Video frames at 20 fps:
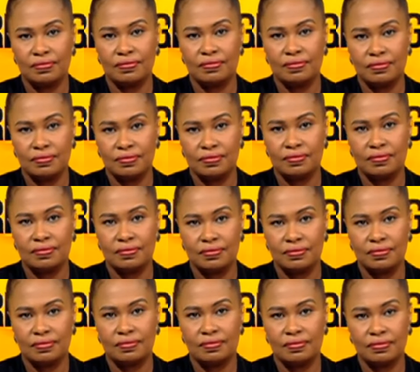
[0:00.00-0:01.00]

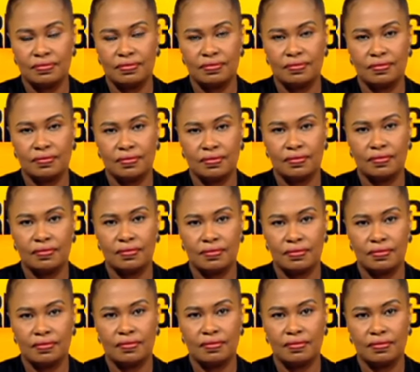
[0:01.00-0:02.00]

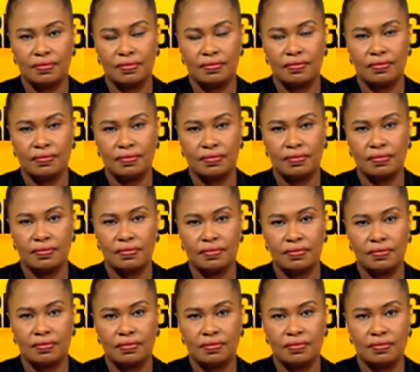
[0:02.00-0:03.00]

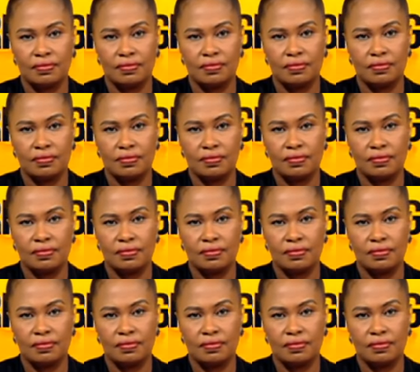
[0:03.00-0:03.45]
(not speaking)